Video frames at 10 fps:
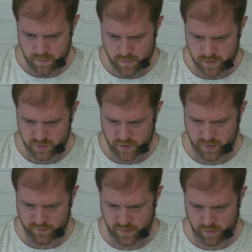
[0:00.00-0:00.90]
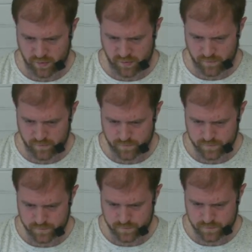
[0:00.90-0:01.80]
Let's try configuration.
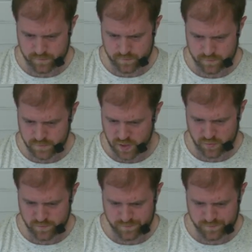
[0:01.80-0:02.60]
No.